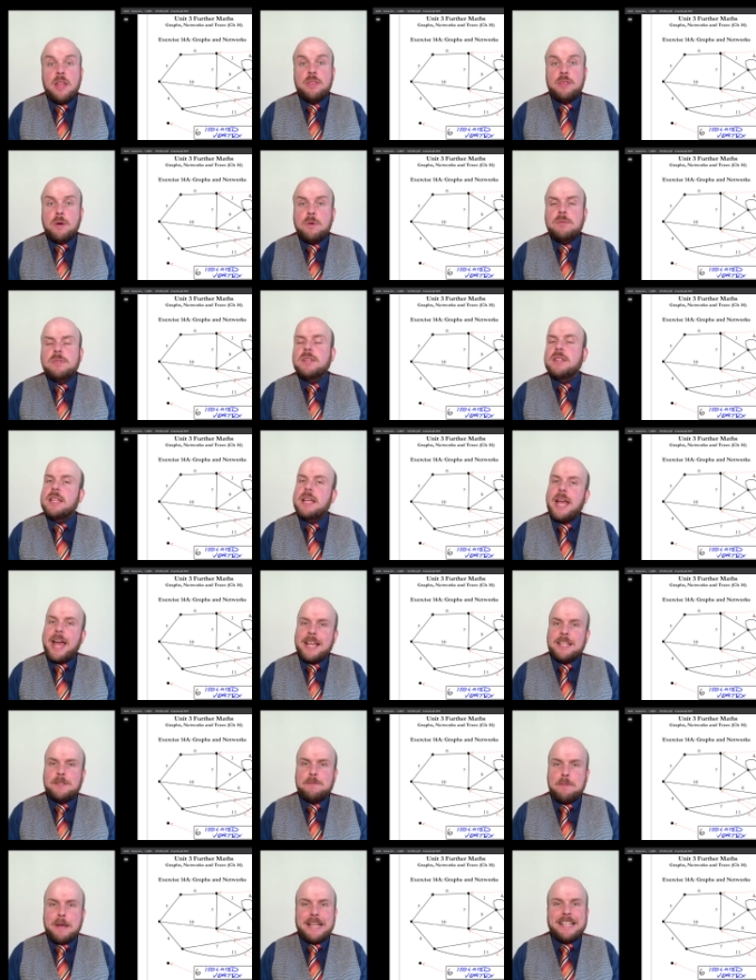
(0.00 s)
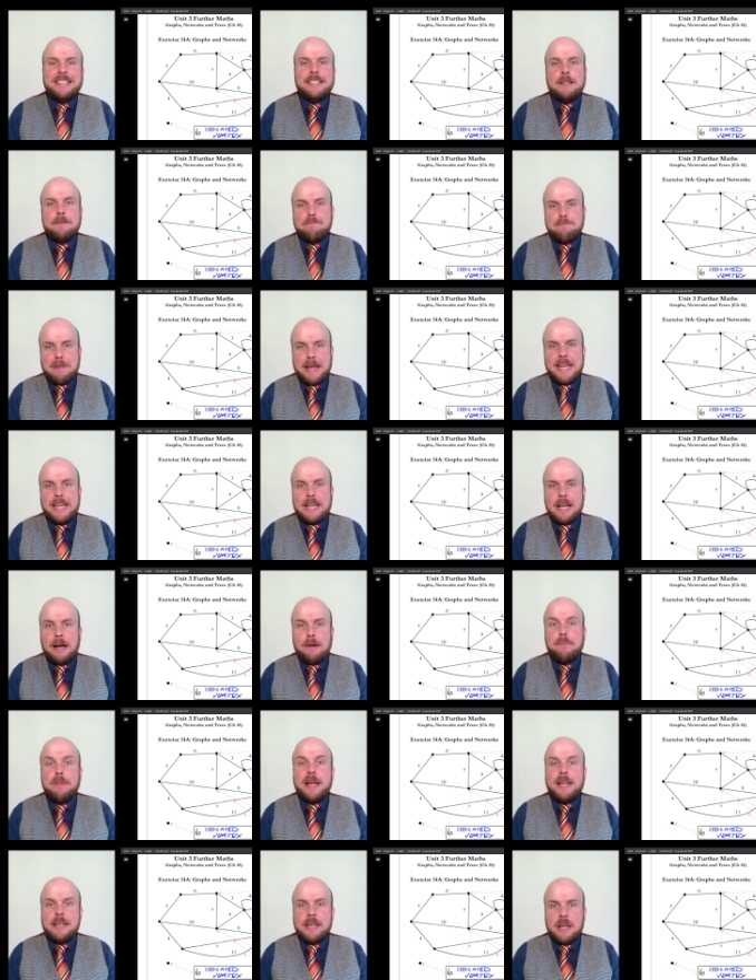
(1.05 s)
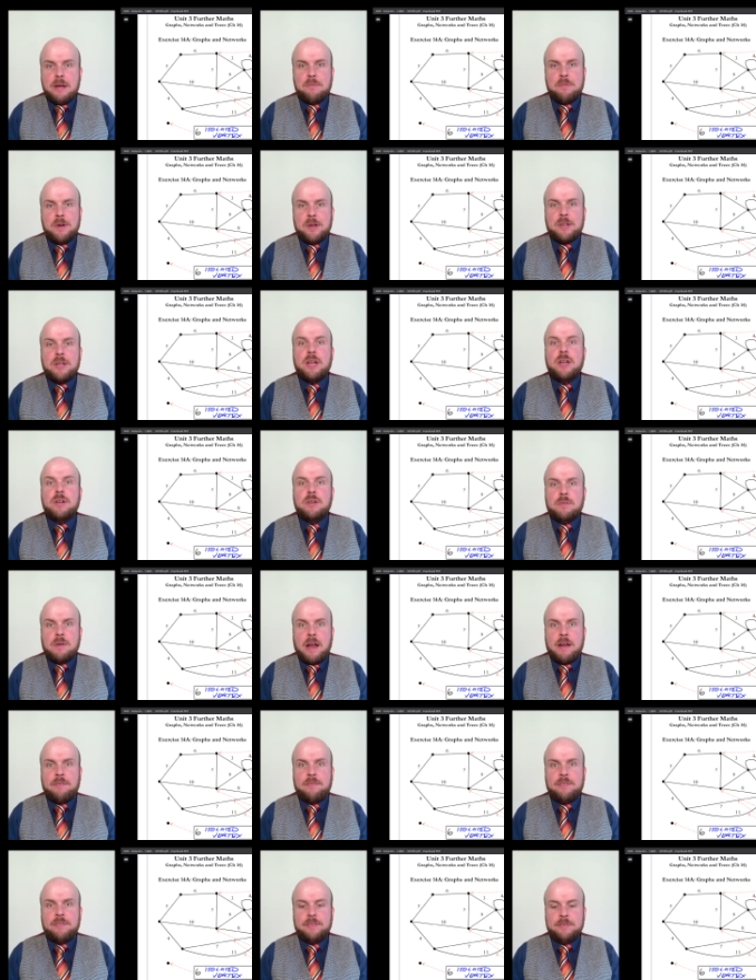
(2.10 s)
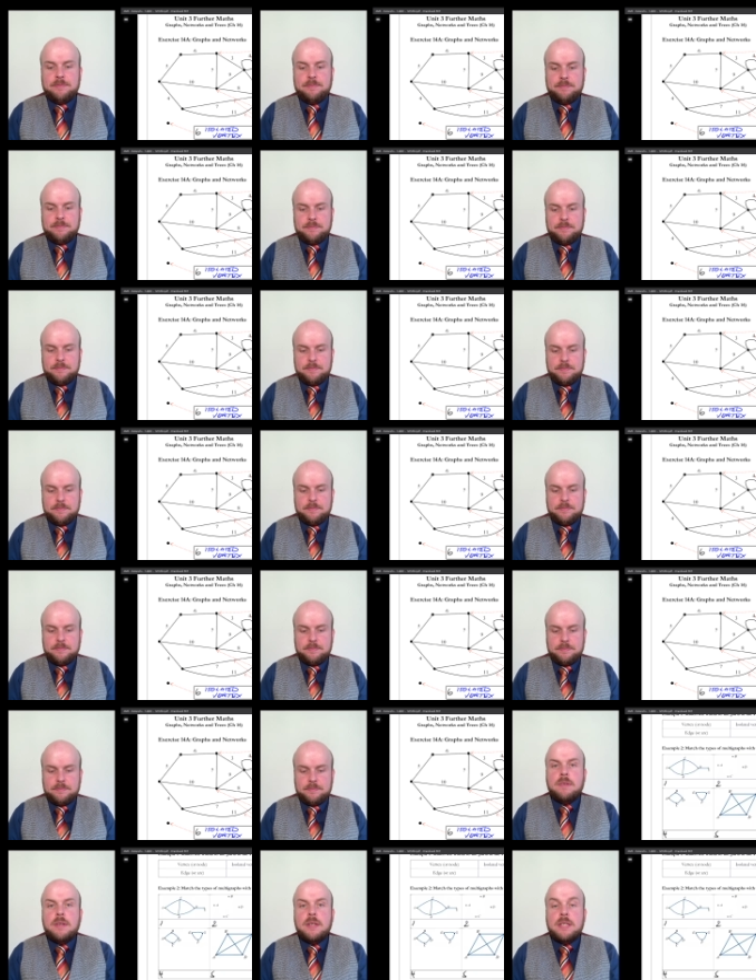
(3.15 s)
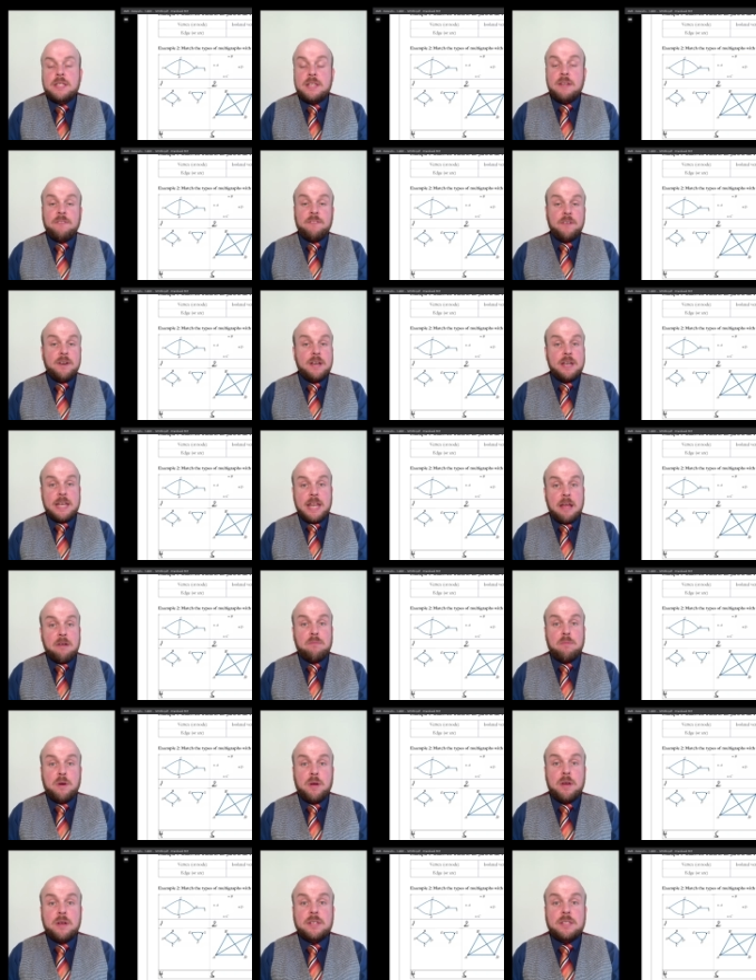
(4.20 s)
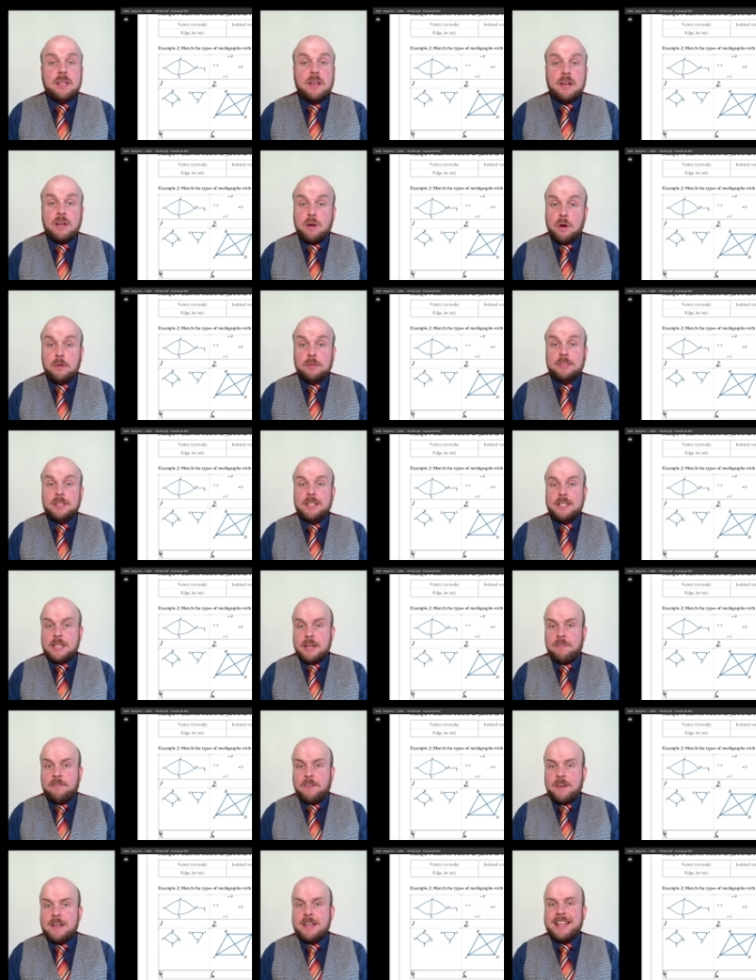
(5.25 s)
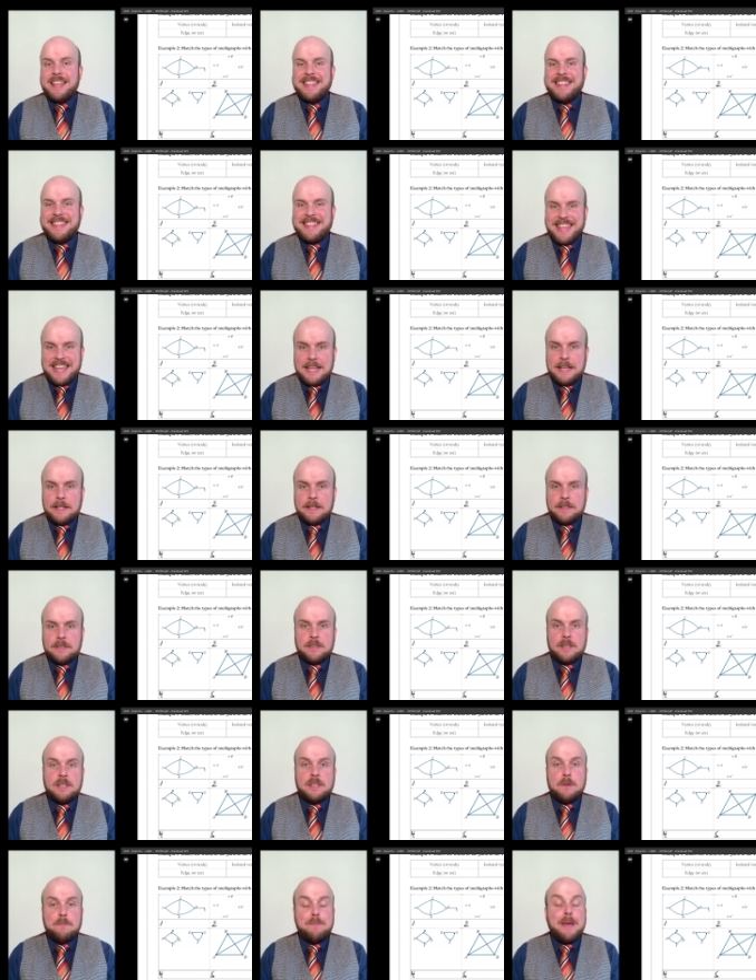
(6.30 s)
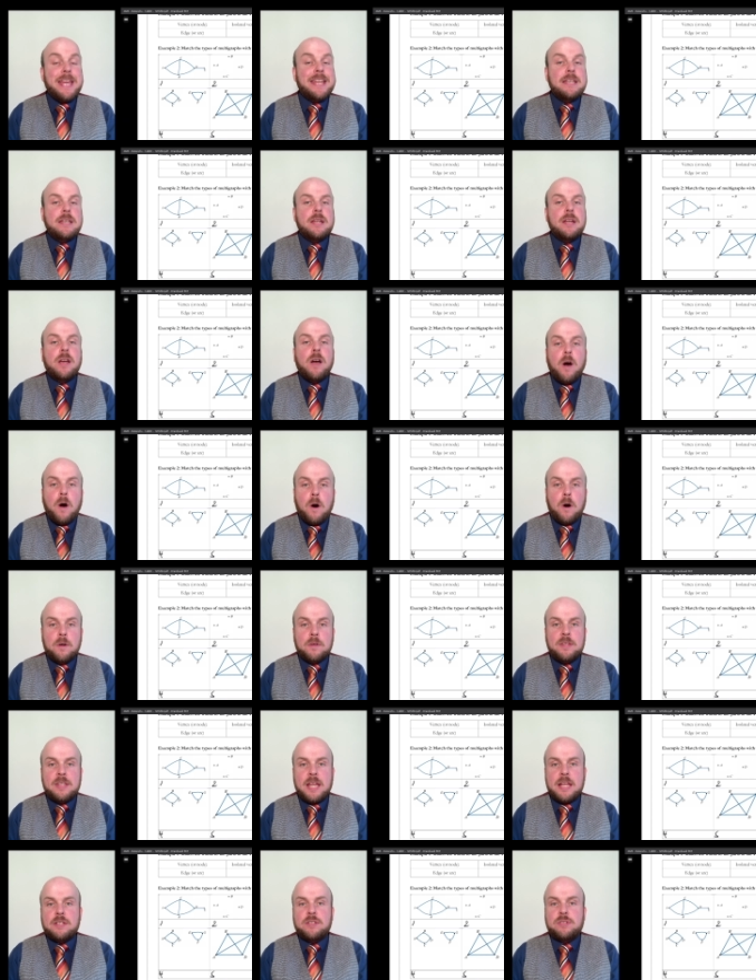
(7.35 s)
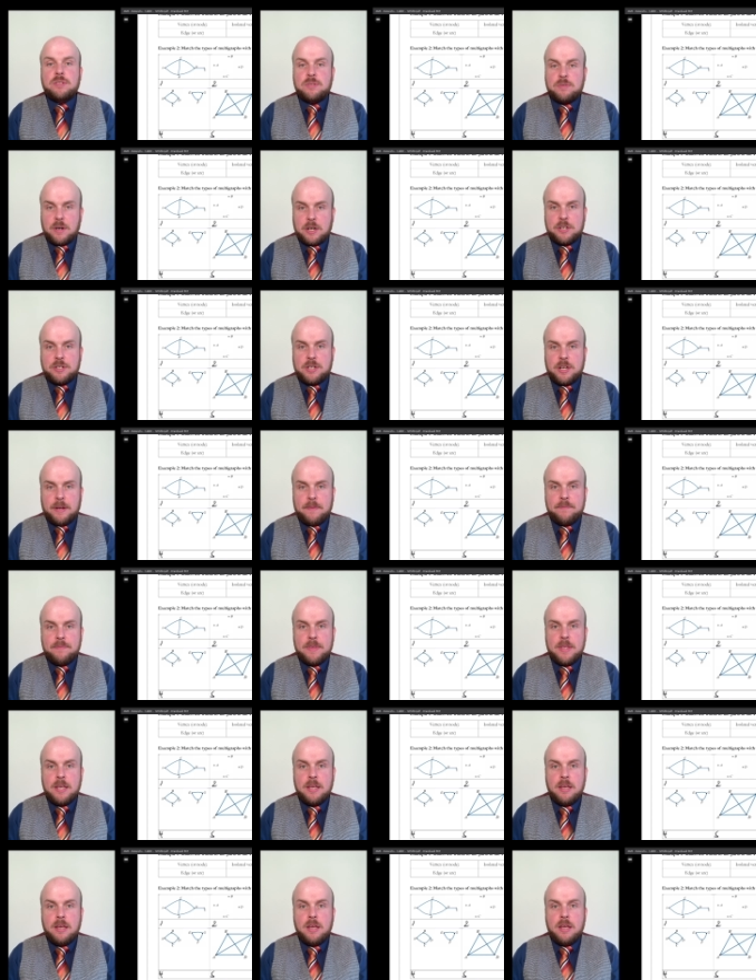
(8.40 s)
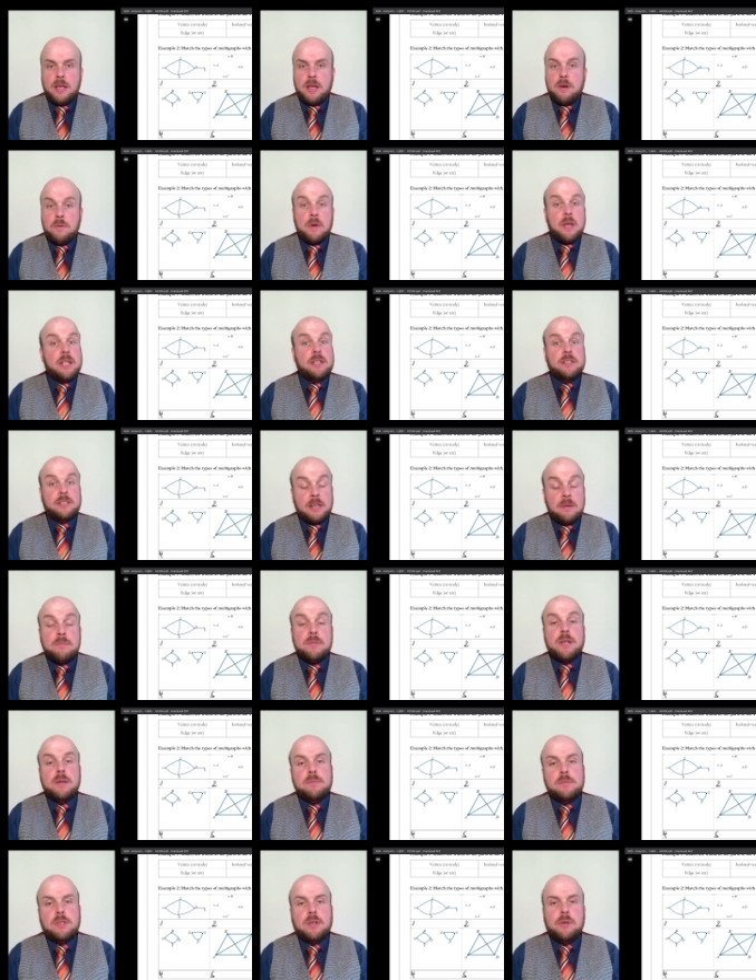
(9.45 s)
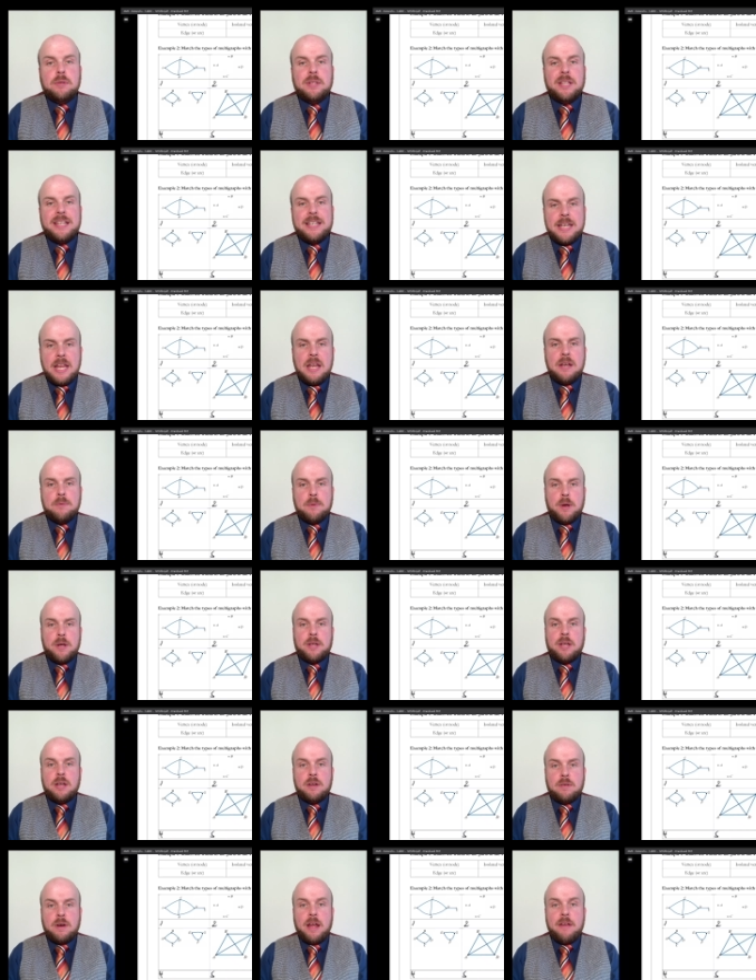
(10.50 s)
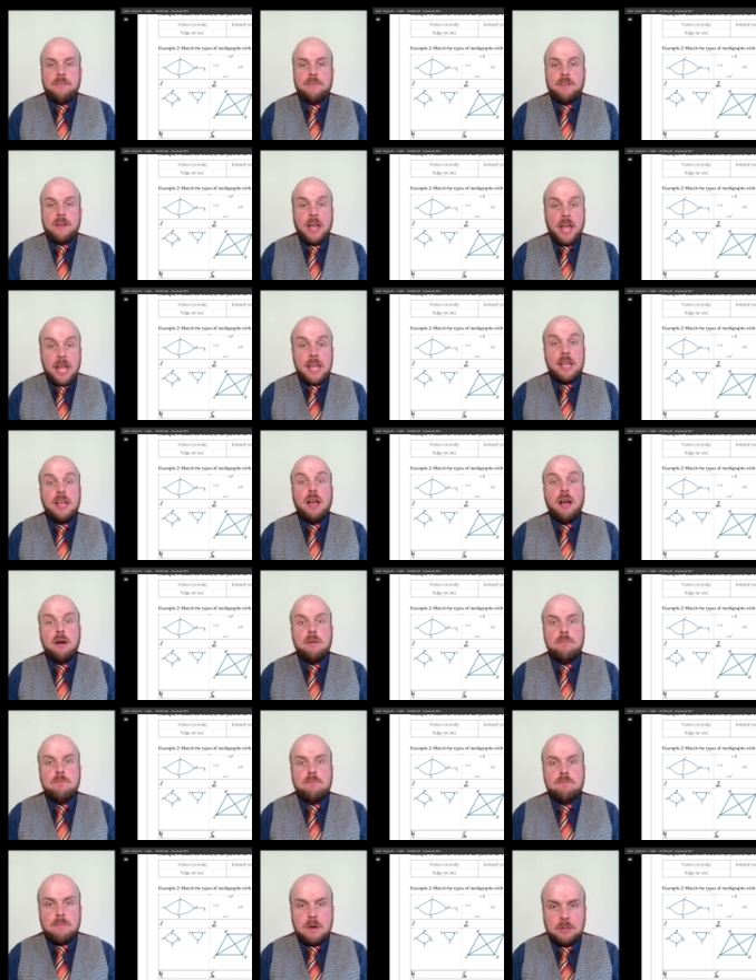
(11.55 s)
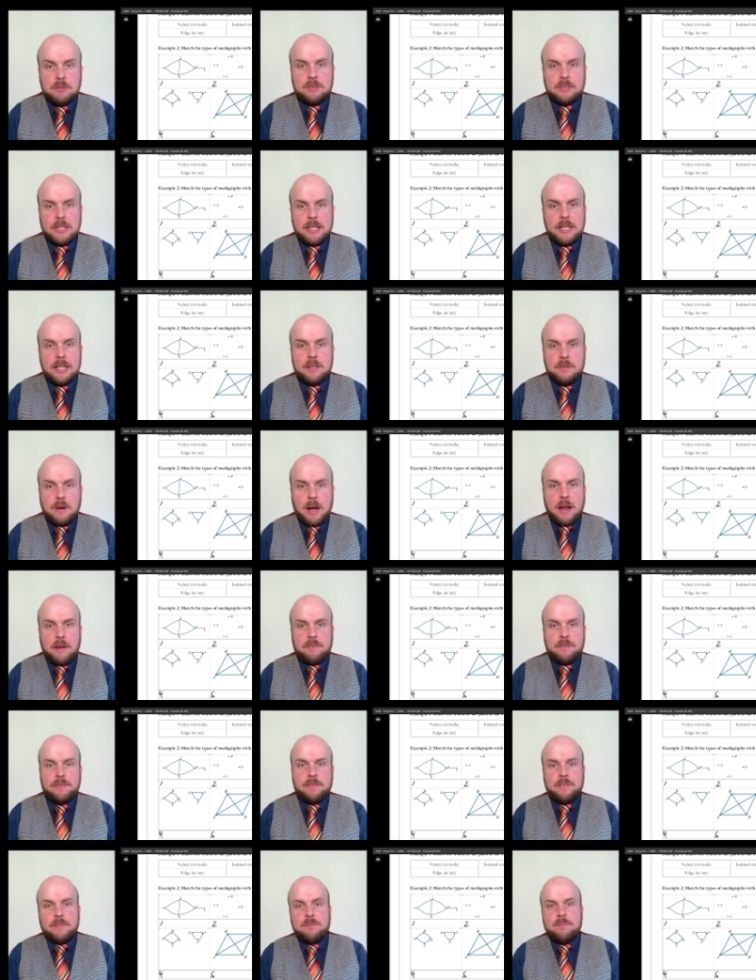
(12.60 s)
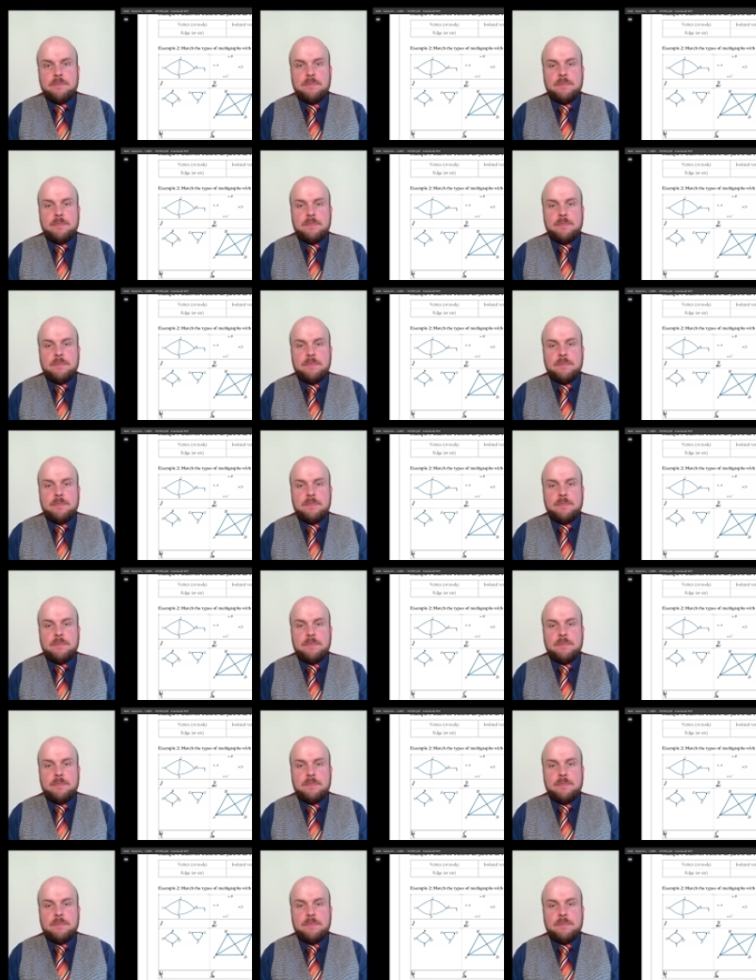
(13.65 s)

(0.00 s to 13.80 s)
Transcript: Those are the aspects that make up a network graph. Different networks are called different things depending on their structure. We can sometimes call a network graph a multigraph.